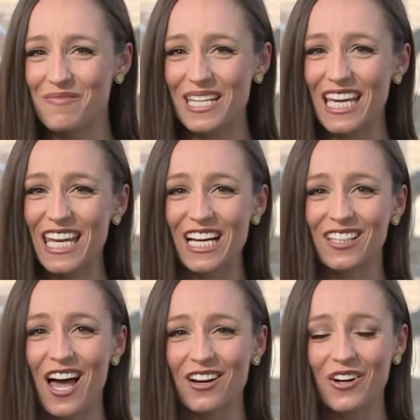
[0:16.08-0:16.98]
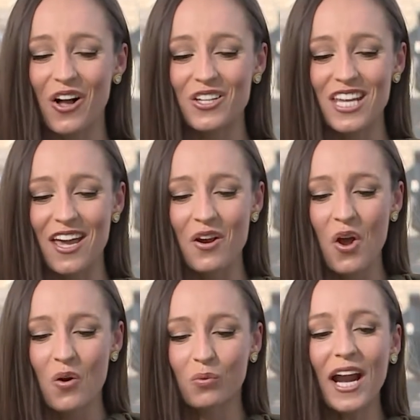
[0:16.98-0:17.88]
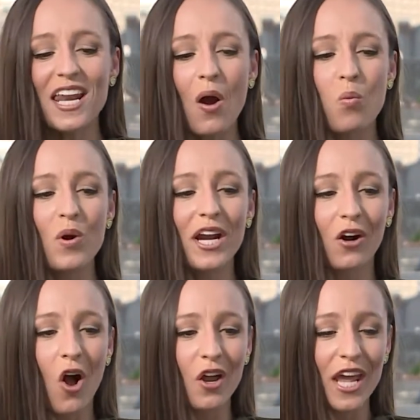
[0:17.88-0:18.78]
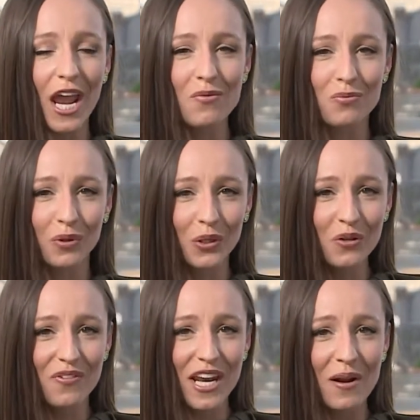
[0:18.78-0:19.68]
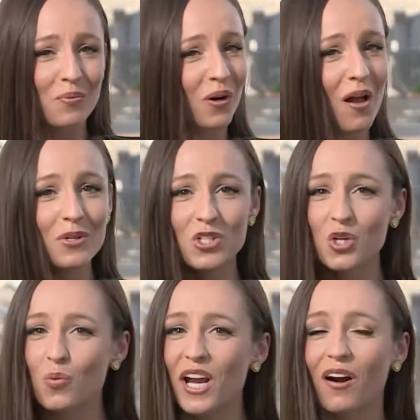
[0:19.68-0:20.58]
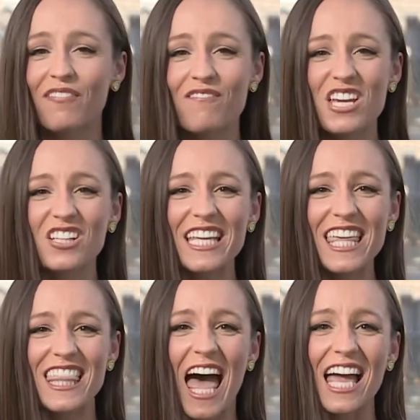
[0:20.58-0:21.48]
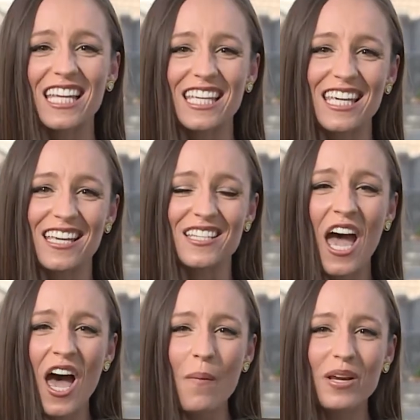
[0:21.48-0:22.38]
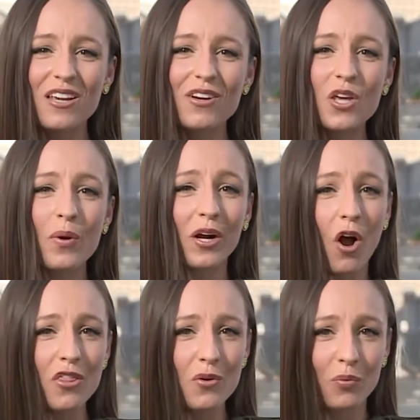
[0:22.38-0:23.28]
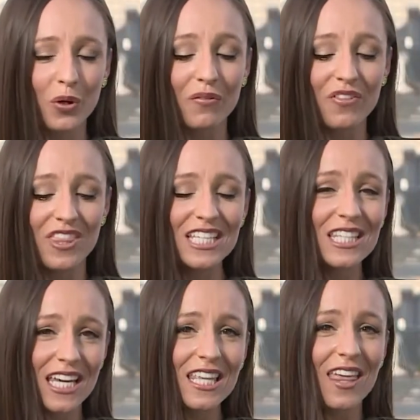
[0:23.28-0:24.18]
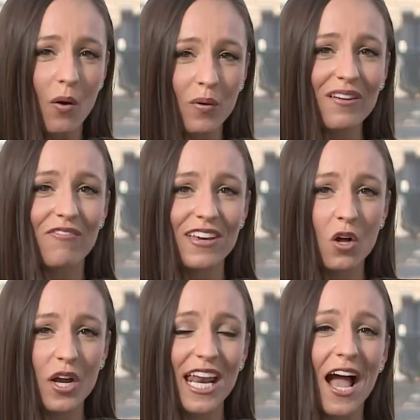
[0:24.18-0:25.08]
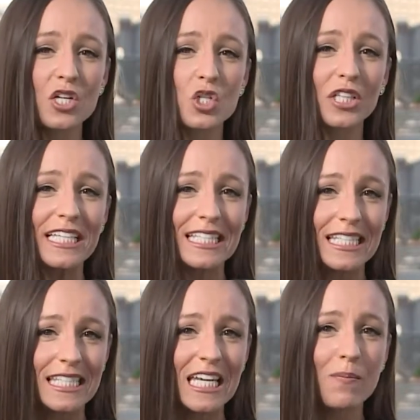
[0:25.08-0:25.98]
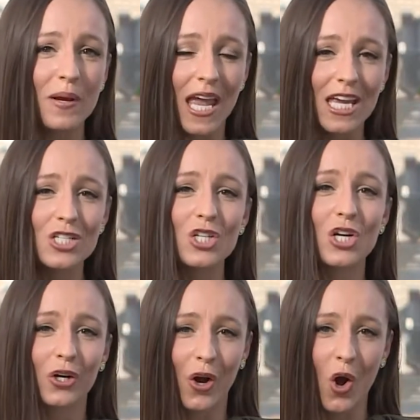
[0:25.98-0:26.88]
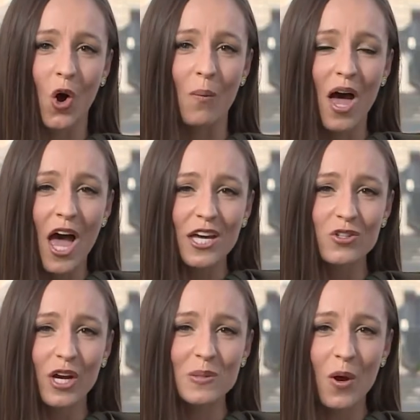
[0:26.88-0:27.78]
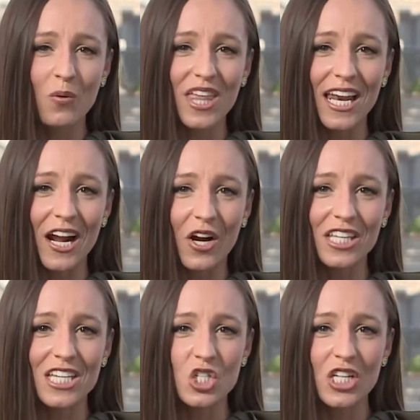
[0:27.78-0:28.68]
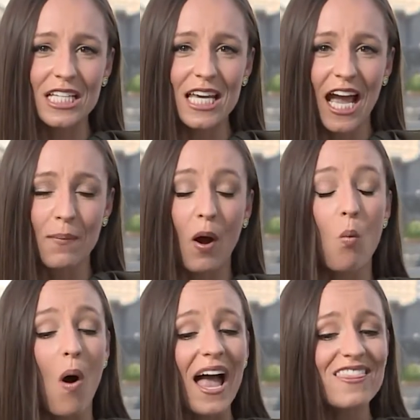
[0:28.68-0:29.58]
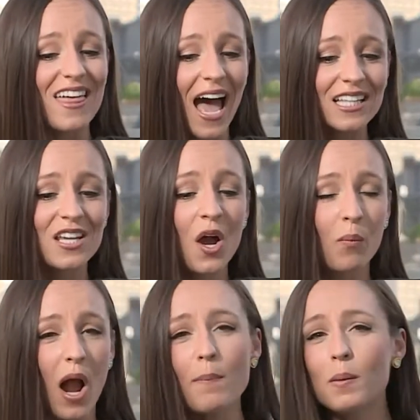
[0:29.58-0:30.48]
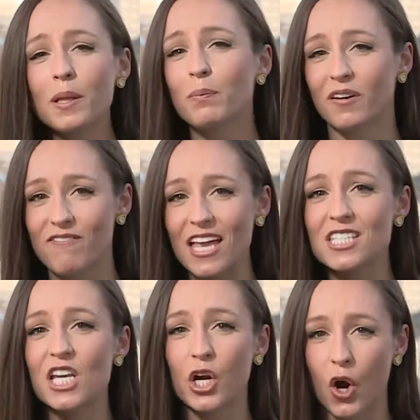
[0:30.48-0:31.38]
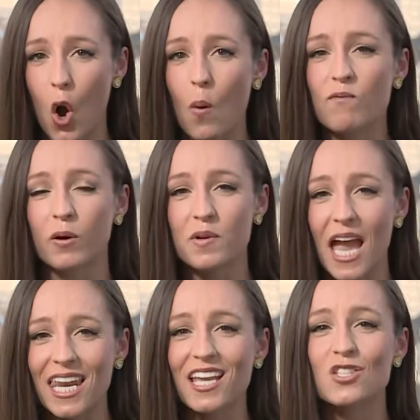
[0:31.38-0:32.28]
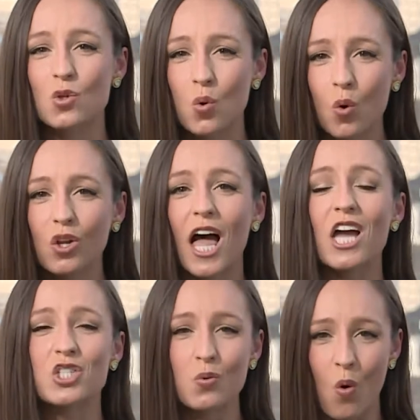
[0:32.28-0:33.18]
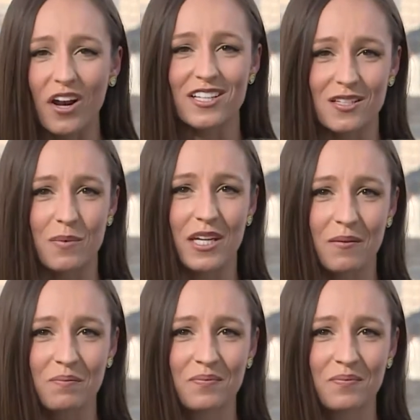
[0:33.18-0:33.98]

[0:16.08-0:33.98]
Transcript: been getting a lot of calls, and right now we're on a roof, and I promise you we are feeling that heat. But even though we are on the roof, this heat that we feel can actually seep into your home. So I spoke with that air conditioning tech about why that's probably preventing your home from getting as cool as you want it to be.